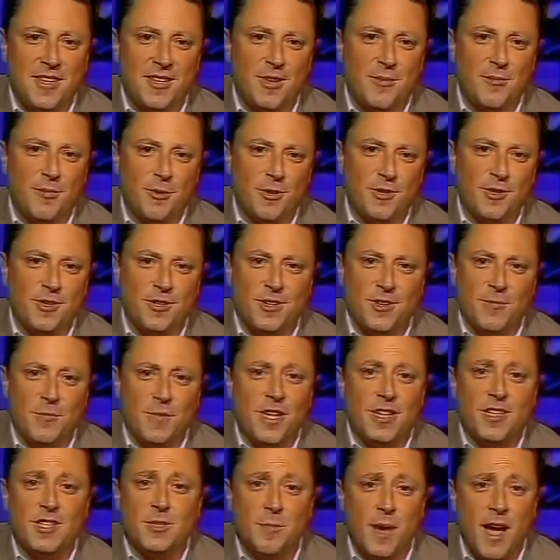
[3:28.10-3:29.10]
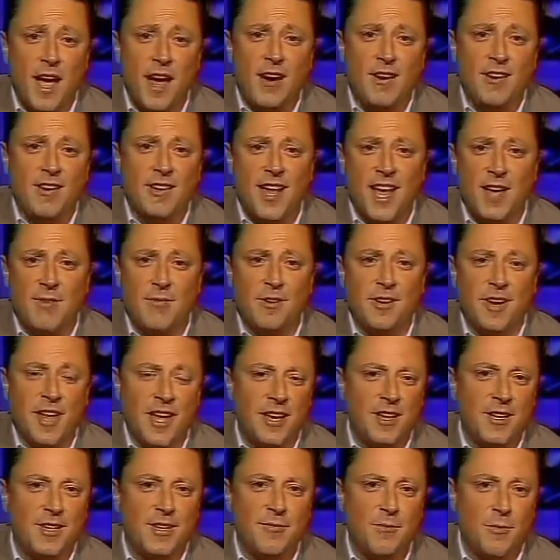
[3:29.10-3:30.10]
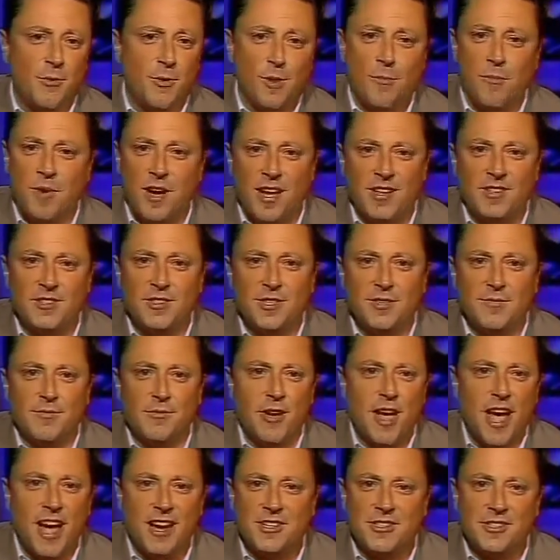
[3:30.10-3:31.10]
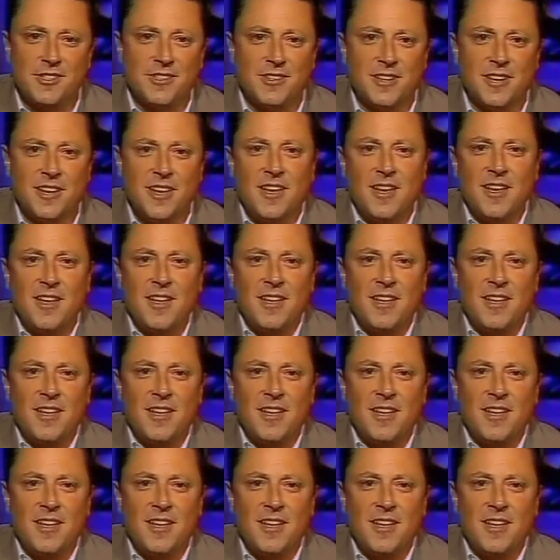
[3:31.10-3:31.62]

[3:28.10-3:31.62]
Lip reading: I think a person could be inspired to have a negative or a positive reaction.